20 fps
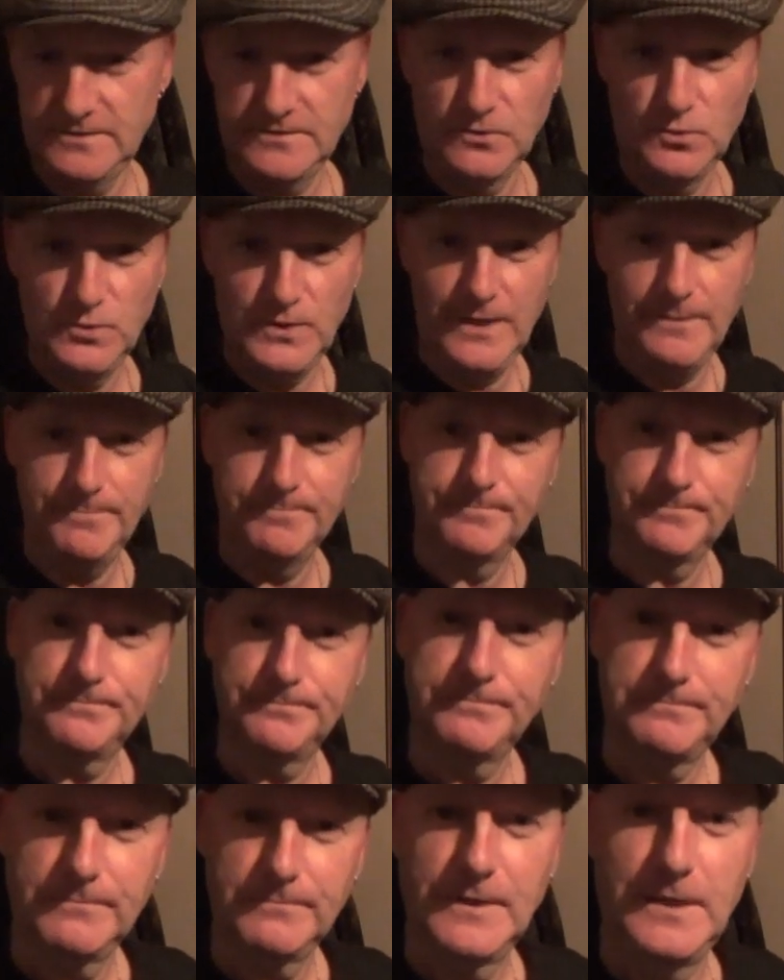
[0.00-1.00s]
So yeah.
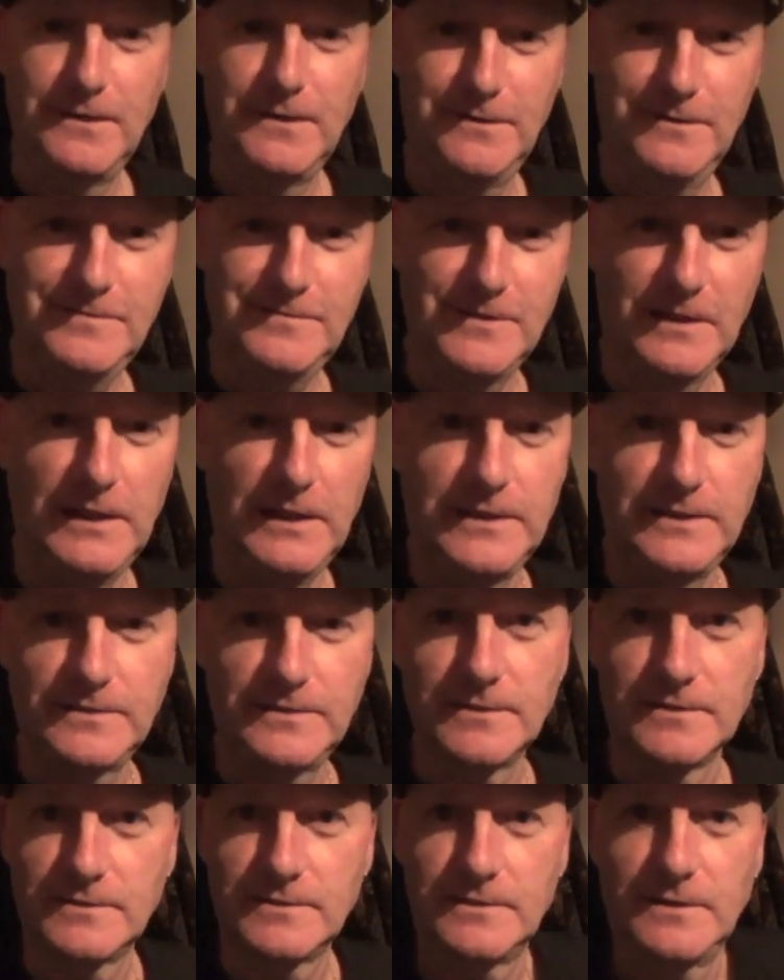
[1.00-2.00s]
That's the
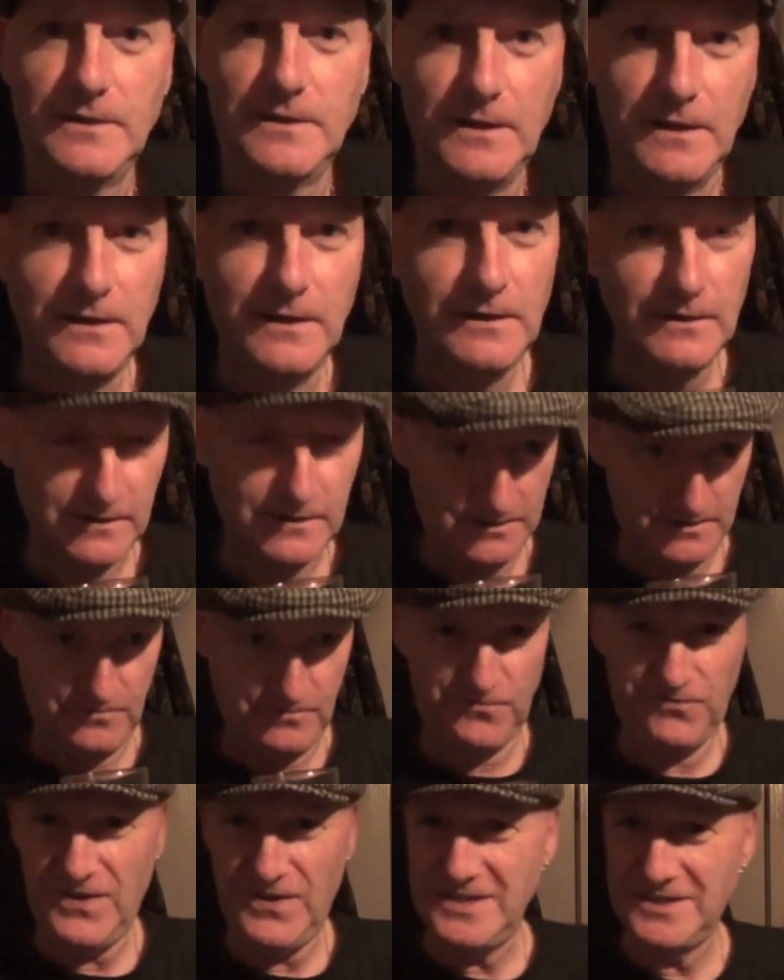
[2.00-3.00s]
latest
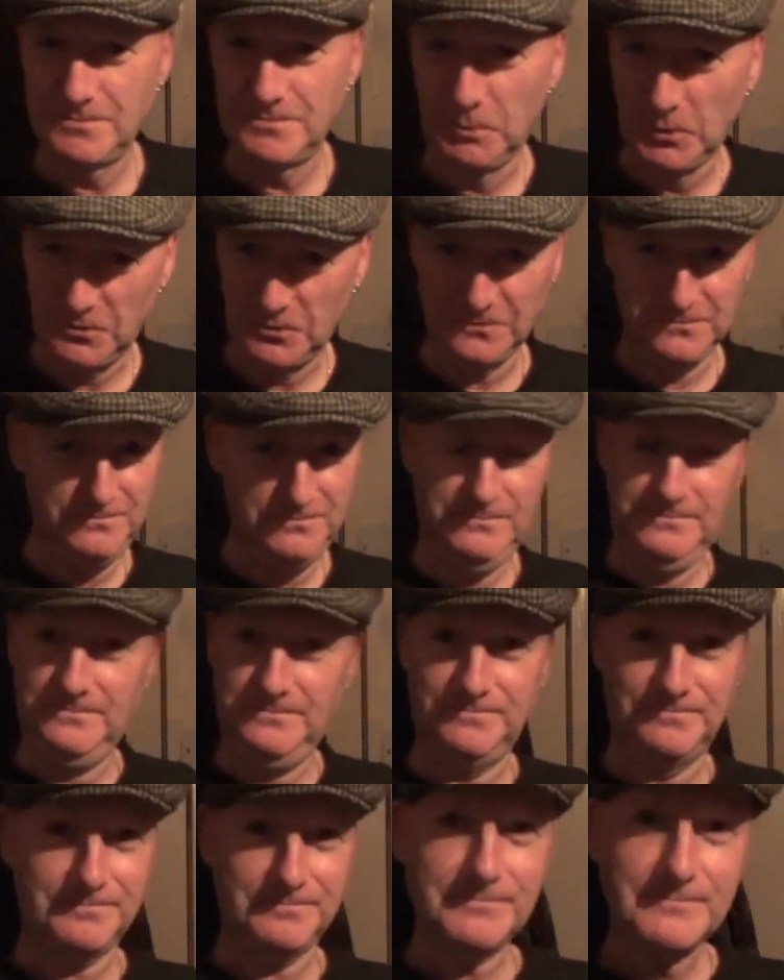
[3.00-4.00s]
on Facebook.
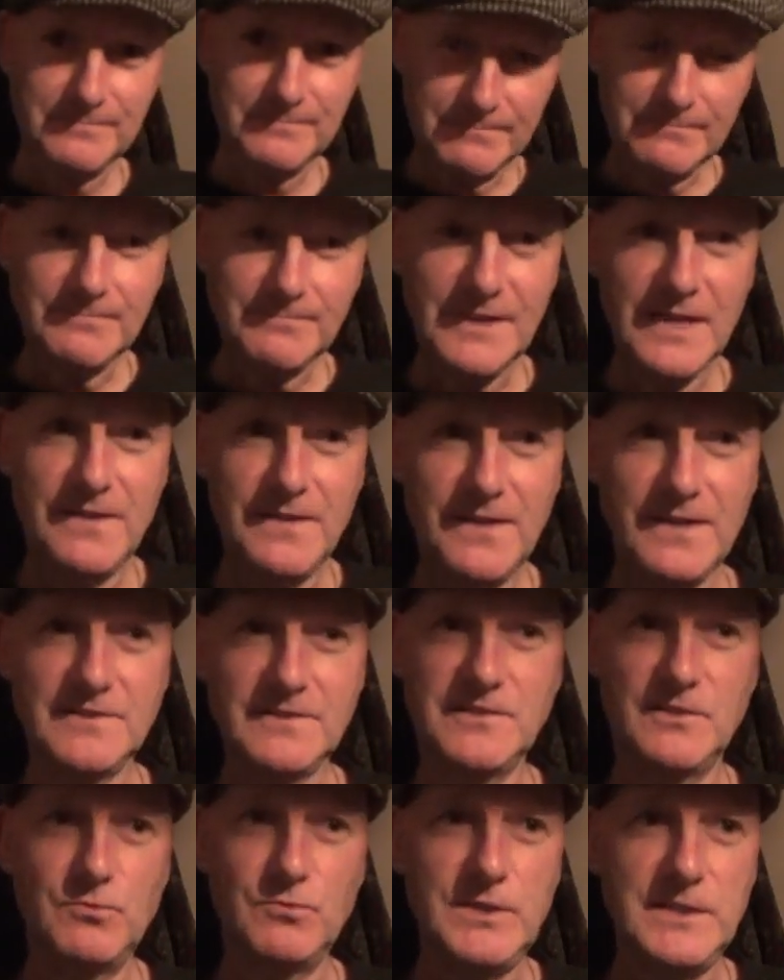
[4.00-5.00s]
And
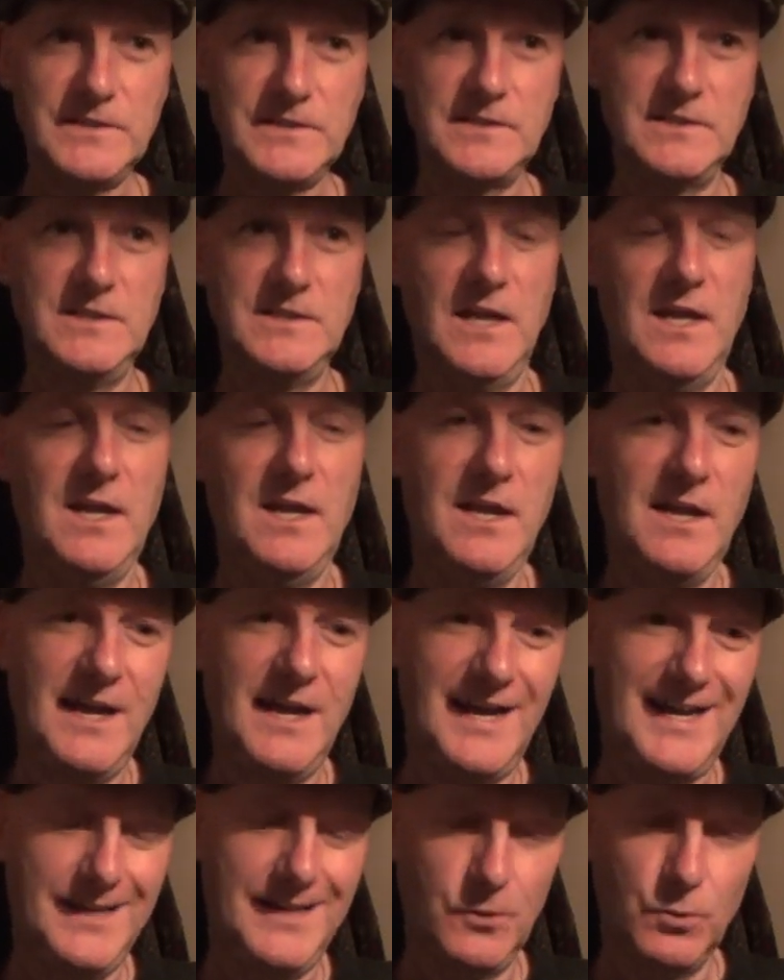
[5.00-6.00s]
that is the reason
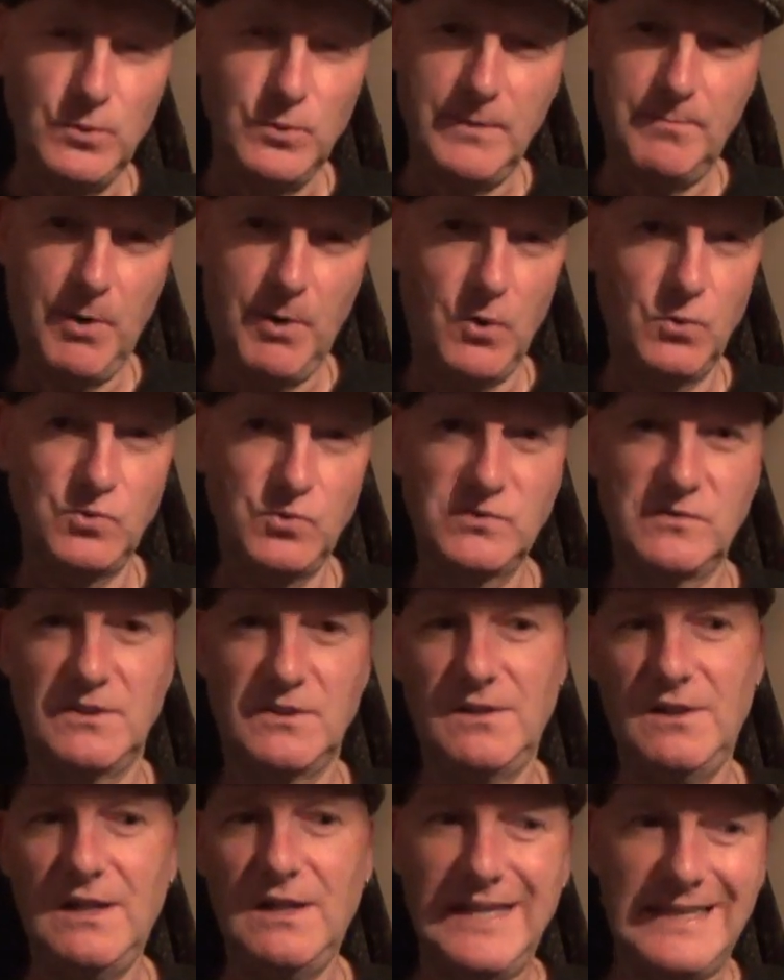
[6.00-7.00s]
I only
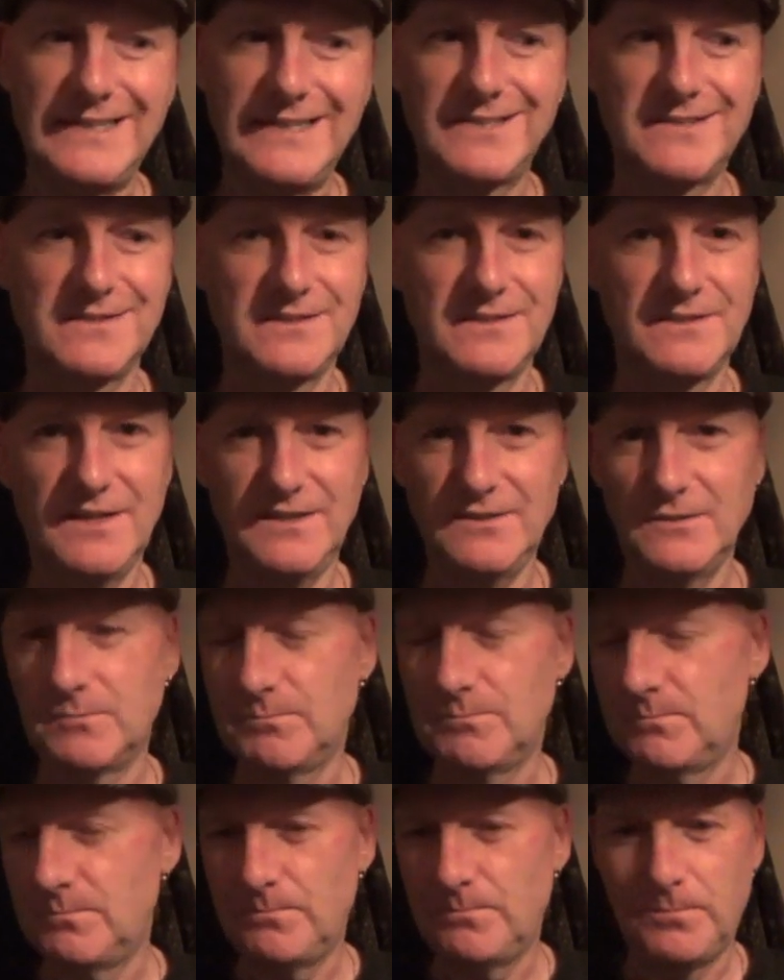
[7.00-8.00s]
post links. I
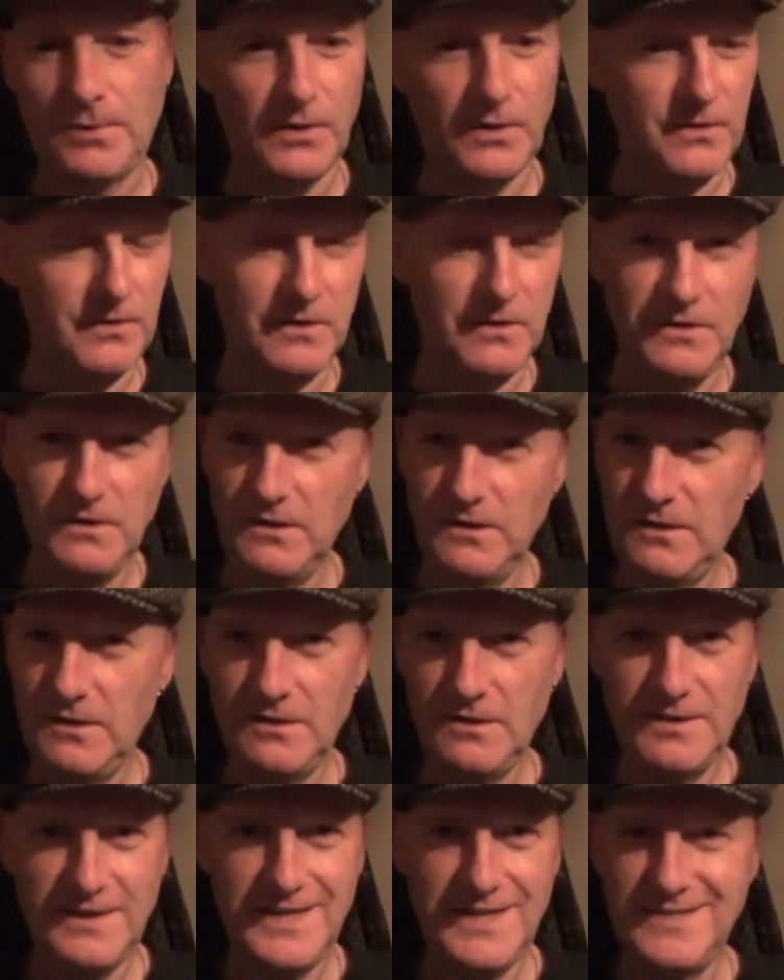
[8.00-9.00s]
don't bother
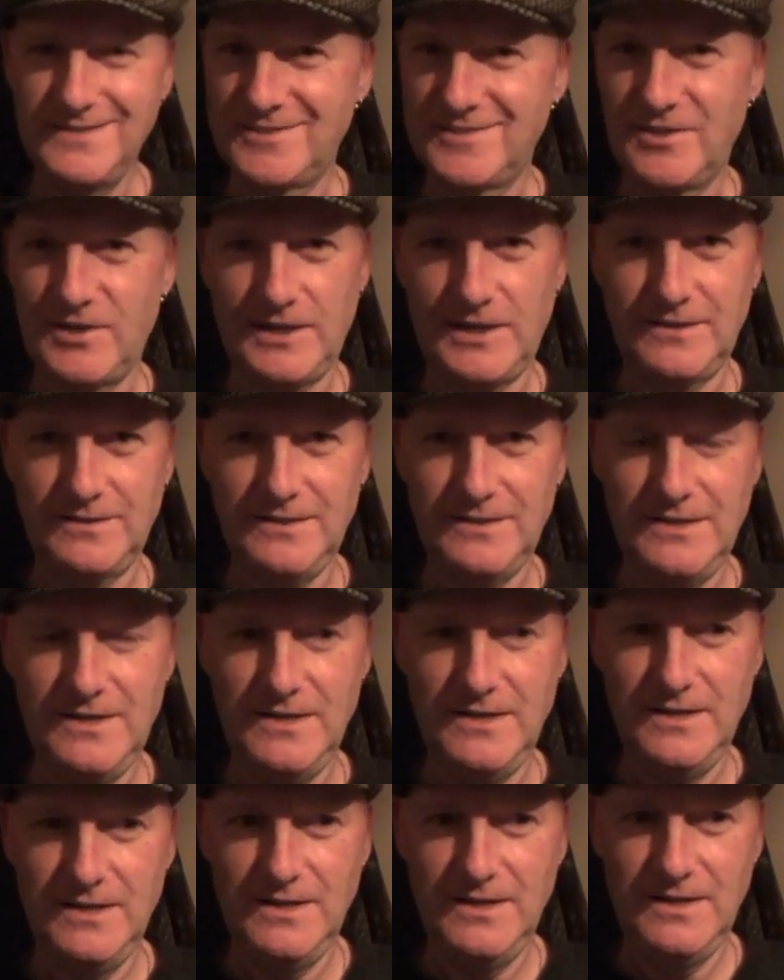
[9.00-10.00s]

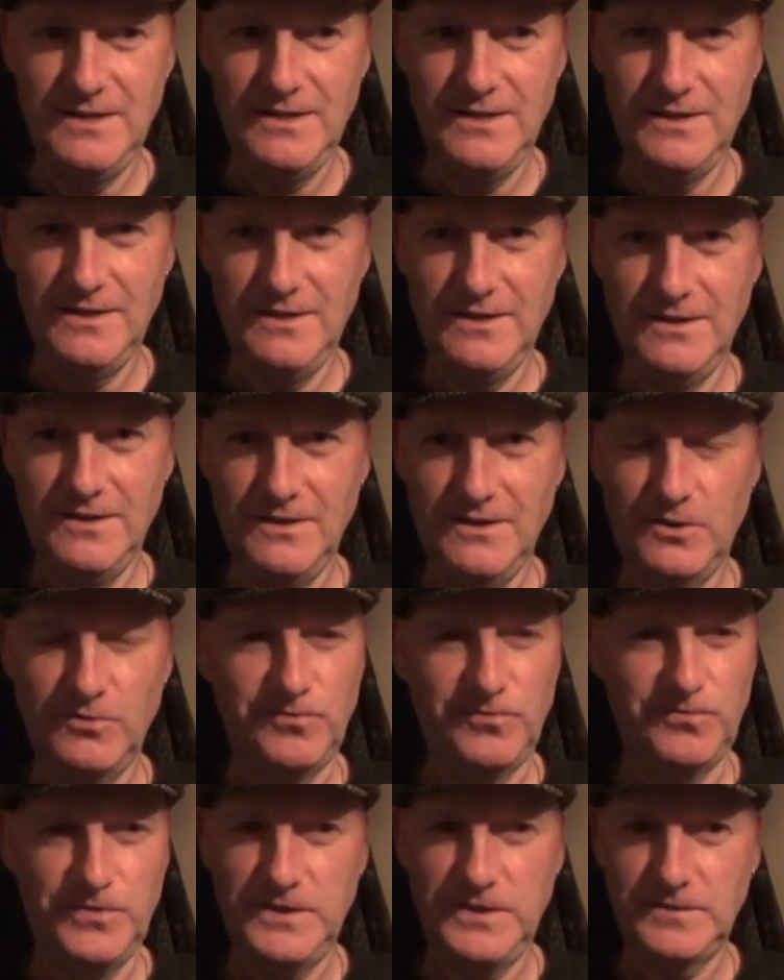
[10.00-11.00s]
interacting
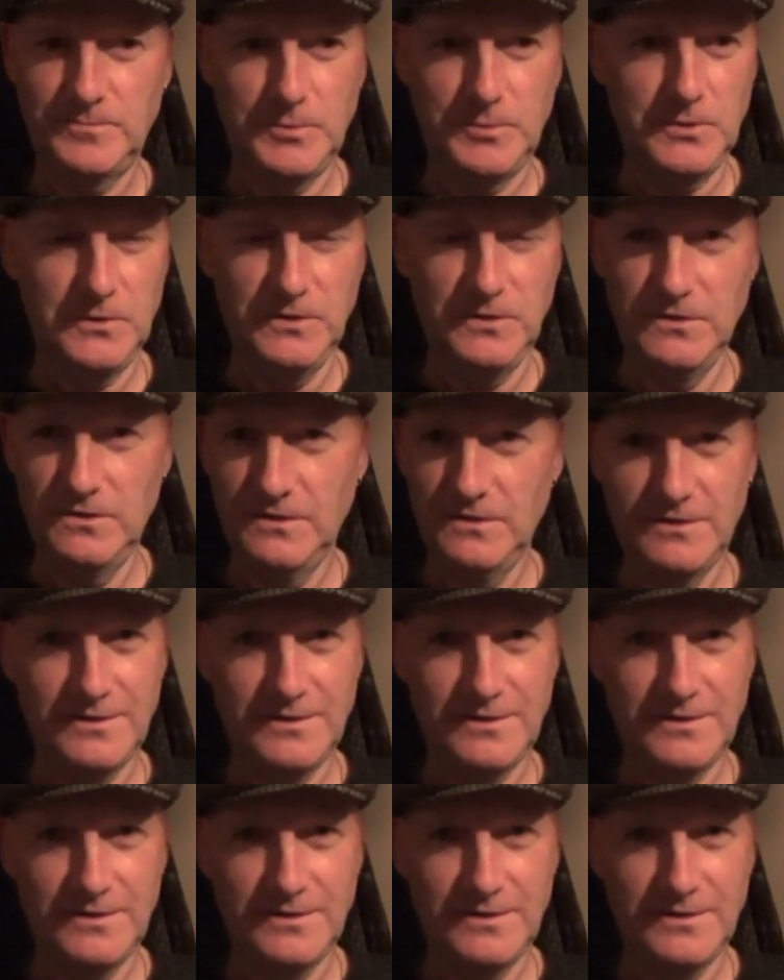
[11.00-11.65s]
on Facebook.